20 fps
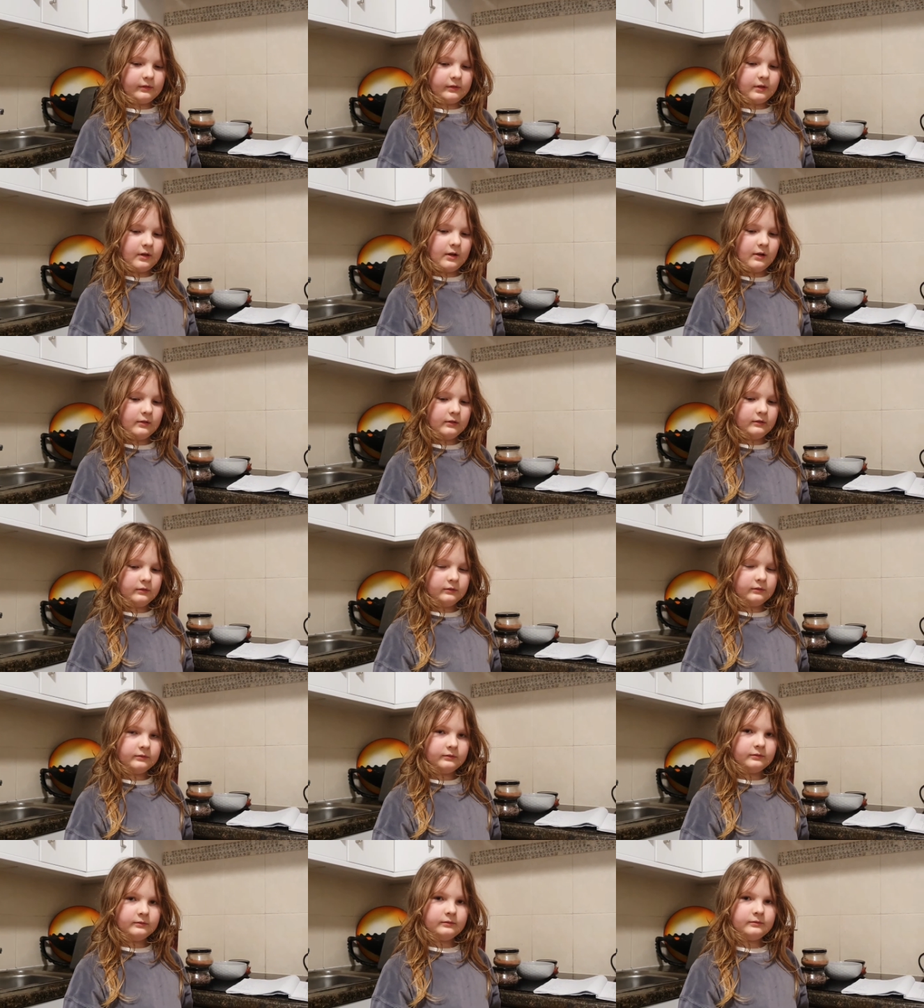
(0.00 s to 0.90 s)
Okay,
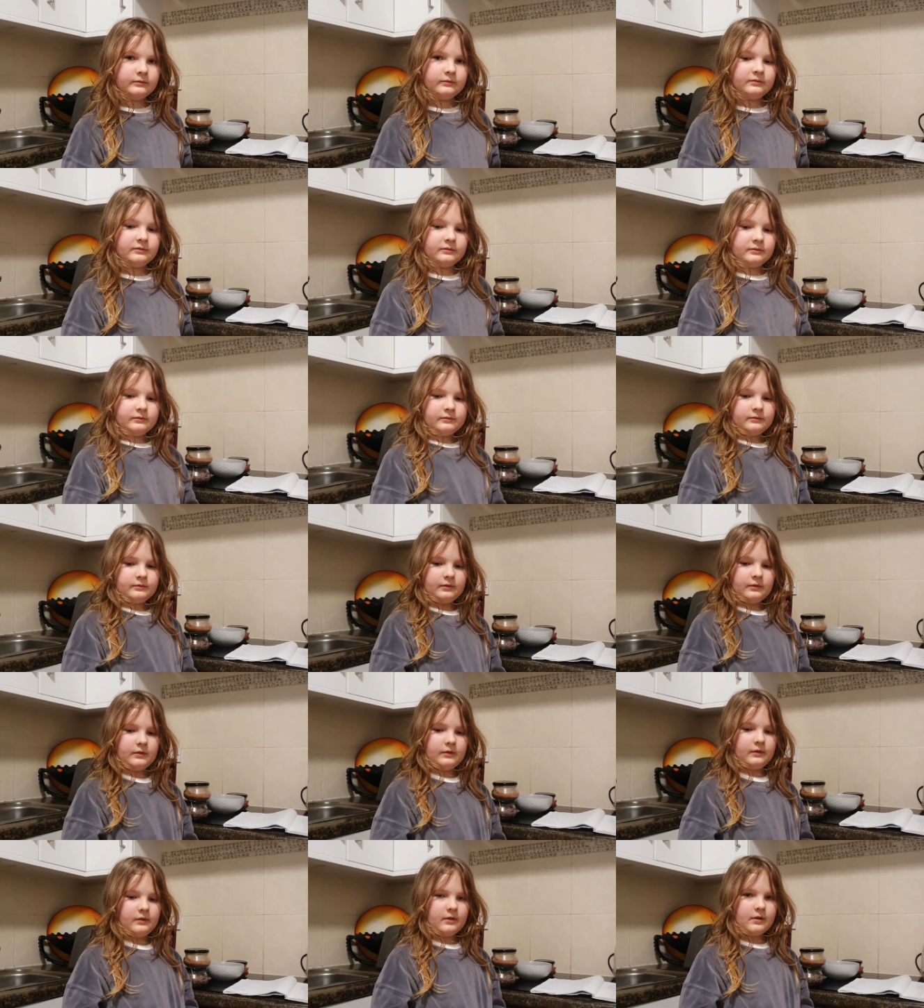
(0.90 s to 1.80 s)
so how much
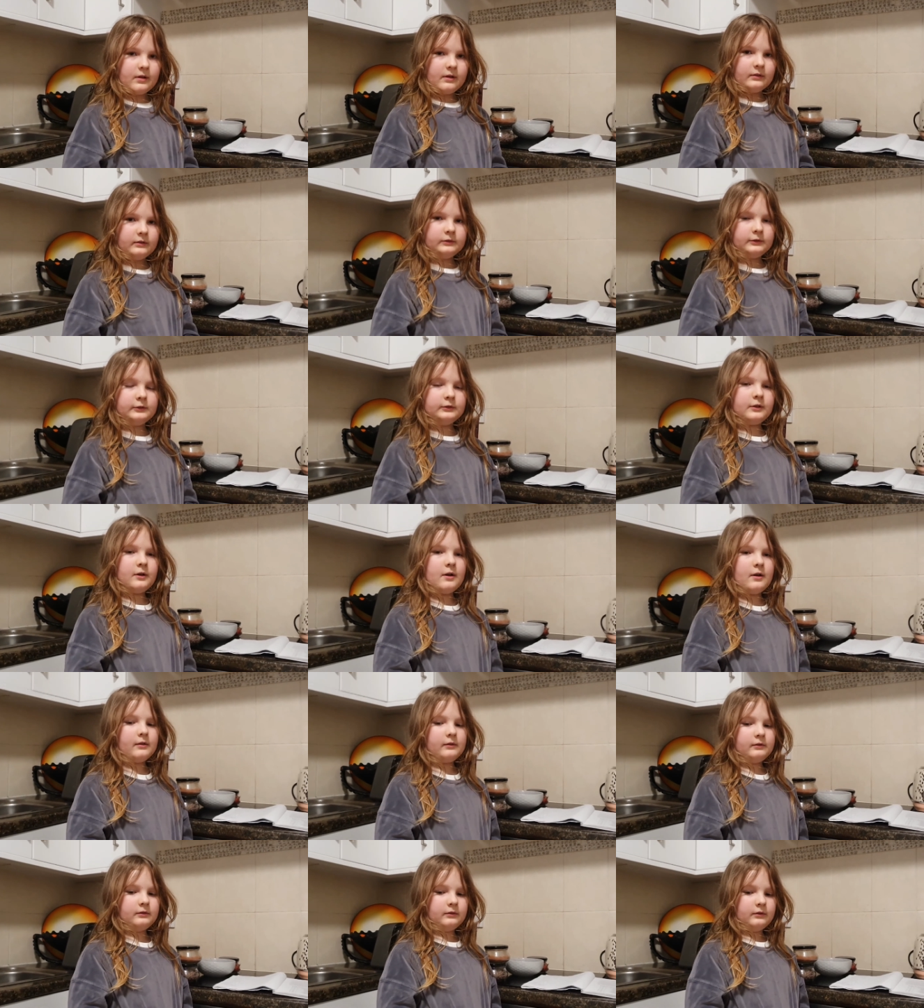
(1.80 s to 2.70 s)
is the
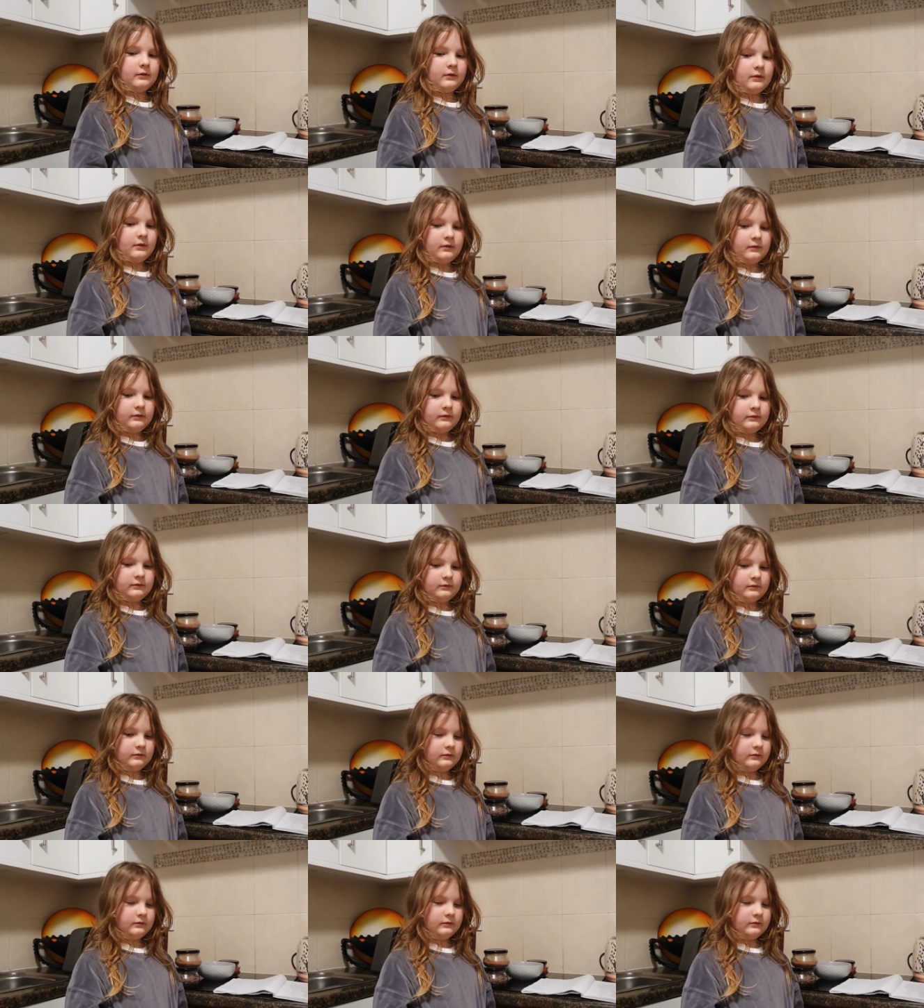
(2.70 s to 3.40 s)
powder in comparison to